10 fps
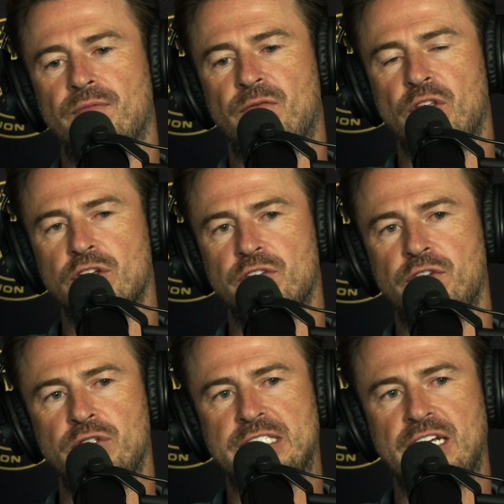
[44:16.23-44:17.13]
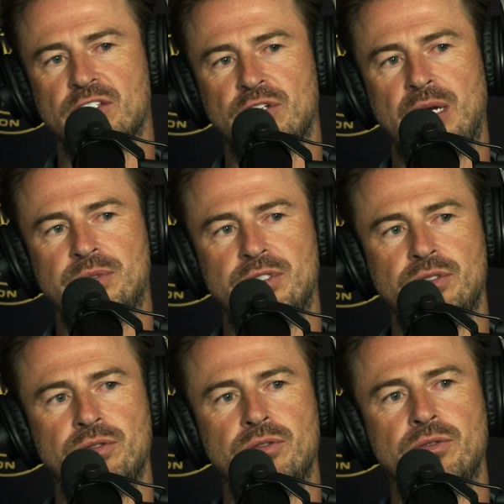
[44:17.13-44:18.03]
For those of you sales reps
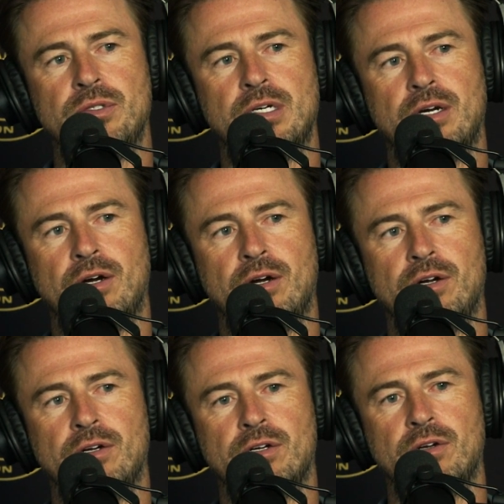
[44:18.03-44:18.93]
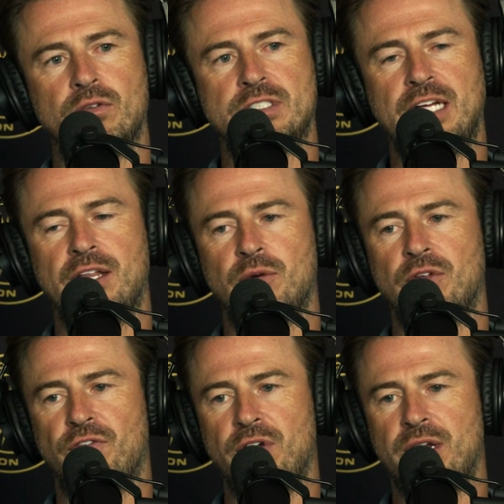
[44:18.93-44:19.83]
who are selling
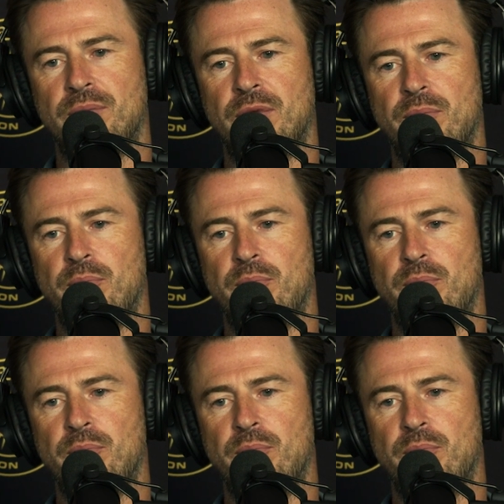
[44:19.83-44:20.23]
with Freedom,